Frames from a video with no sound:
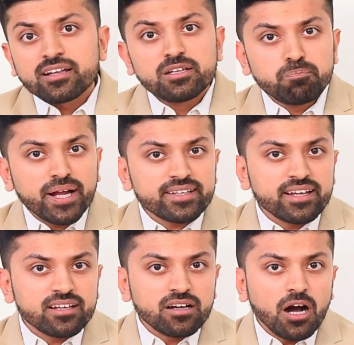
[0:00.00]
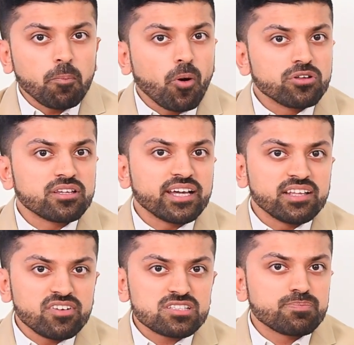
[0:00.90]
depending upon the
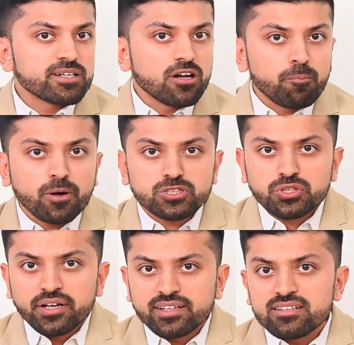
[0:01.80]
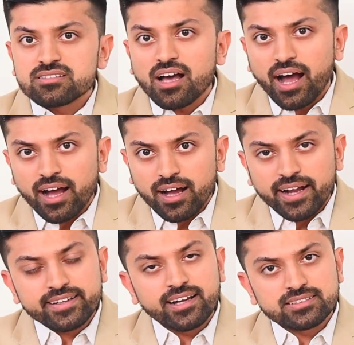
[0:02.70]
investment opportunities
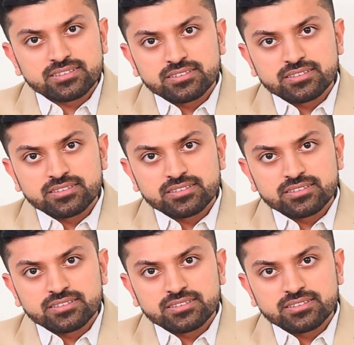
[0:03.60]
ideas.